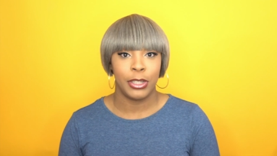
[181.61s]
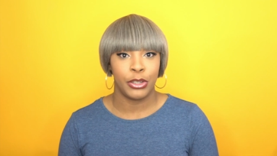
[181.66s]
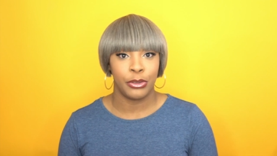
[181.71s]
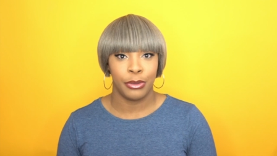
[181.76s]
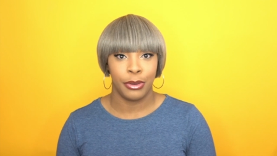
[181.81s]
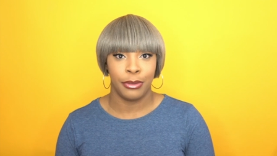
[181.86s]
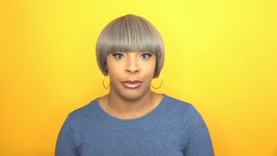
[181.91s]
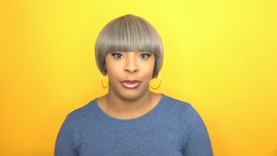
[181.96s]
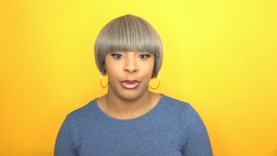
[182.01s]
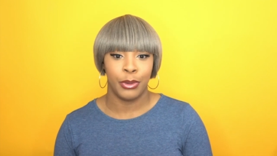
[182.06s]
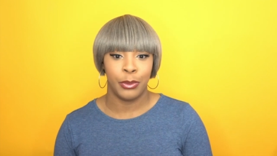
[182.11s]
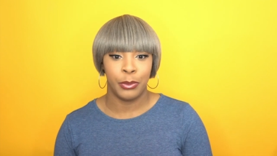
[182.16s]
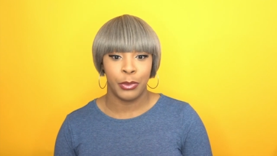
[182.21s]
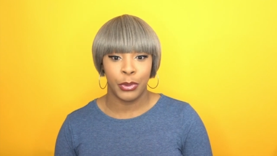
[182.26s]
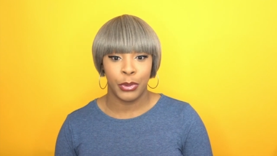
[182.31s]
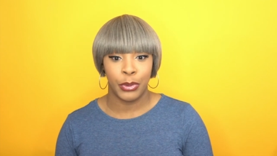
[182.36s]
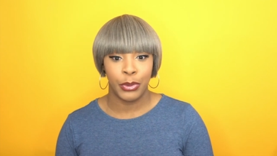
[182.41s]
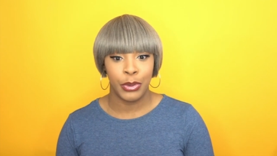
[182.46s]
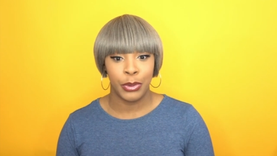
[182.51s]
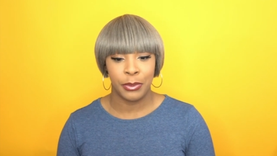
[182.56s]
me to review
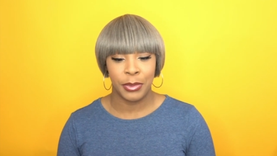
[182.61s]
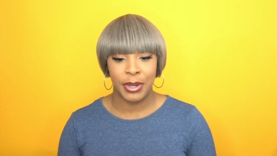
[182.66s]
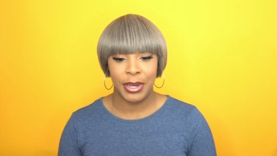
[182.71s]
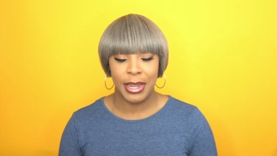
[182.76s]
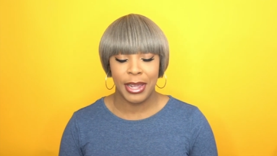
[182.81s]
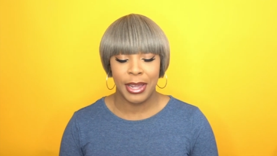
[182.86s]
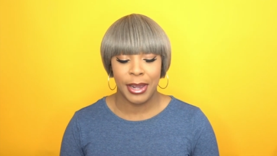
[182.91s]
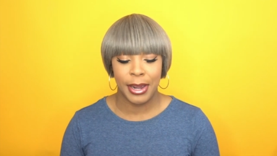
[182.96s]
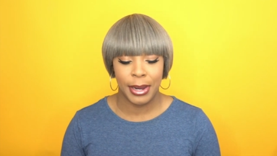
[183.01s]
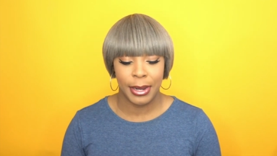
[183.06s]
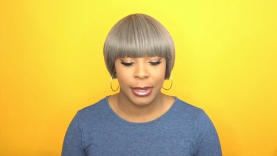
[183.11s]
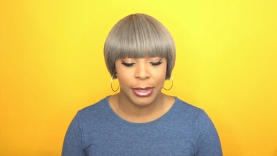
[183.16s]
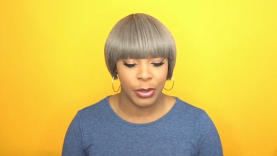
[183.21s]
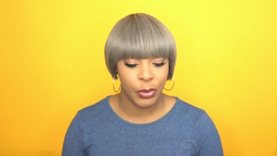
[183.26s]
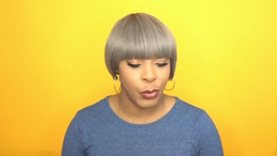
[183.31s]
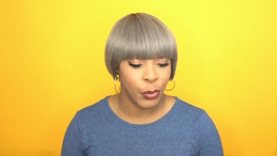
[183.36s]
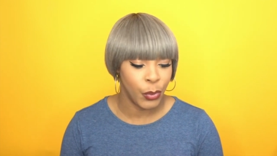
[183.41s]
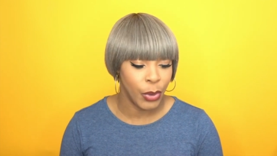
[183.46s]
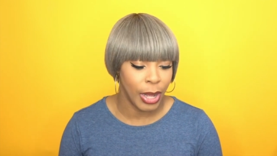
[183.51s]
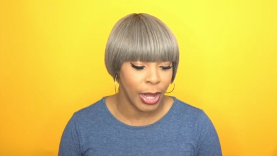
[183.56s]
more human hairs.
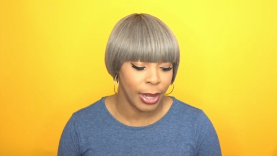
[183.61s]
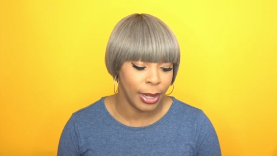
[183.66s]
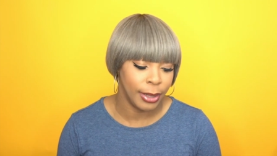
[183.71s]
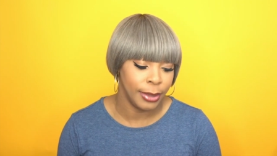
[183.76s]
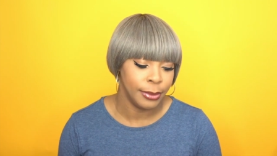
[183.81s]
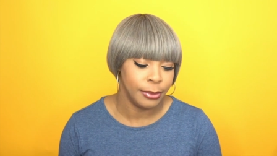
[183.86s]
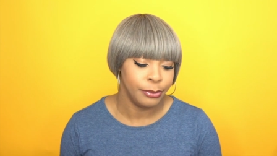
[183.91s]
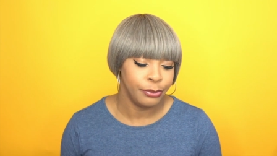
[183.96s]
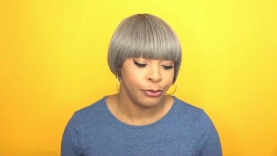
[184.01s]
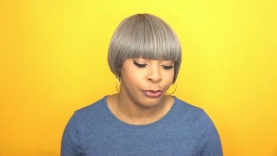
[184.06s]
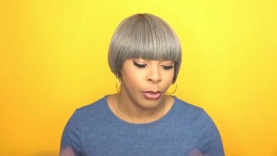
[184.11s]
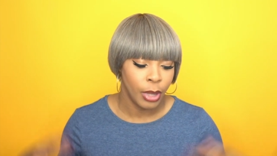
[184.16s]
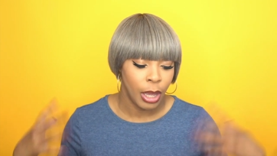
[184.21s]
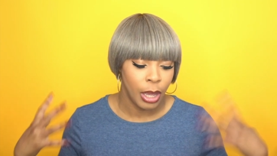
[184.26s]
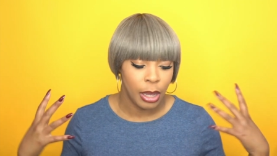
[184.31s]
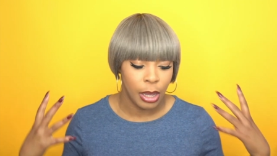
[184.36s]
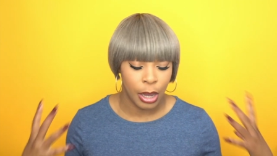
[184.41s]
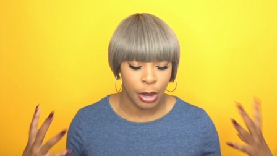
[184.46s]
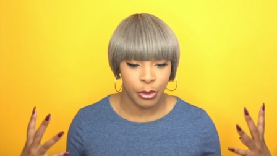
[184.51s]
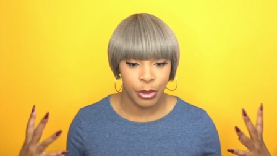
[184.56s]
Well,
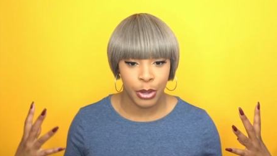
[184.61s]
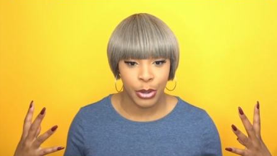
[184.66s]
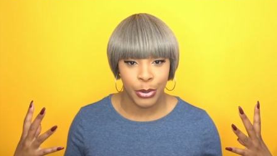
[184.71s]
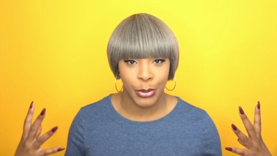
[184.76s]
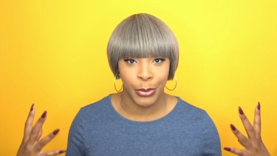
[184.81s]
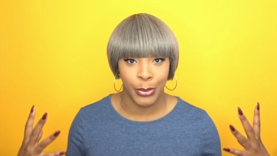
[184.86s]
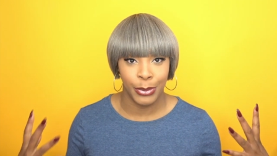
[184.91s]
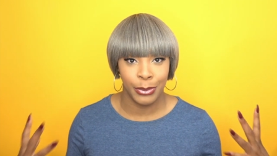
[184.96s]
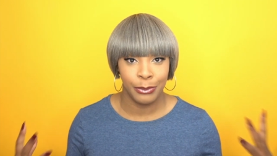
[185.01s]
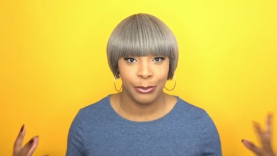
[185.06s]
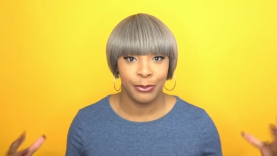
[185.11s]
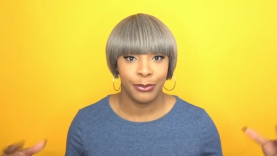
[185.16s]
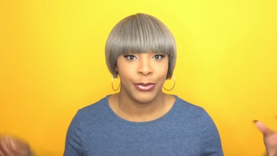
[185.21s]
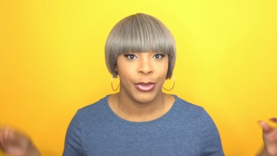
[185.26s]
here you go.